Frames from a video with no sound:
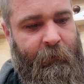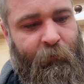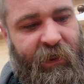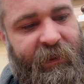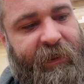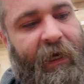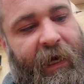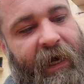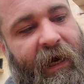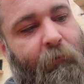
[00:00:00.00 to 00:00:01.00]
This
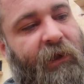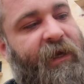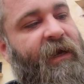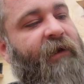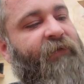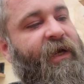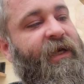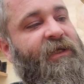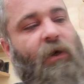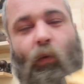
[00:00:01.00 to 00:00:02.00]
guy, I believe,
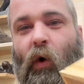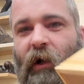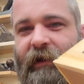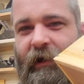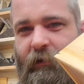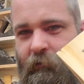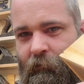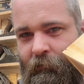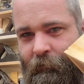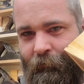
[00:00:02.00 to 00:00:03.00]
is a walnut
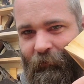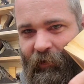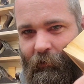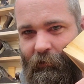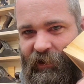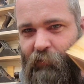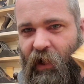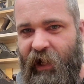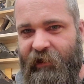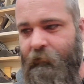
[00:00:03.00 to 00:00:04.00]

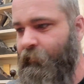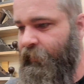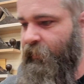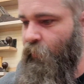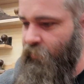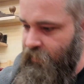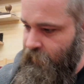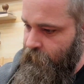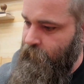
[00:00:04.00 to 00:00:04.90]
spline in the corner.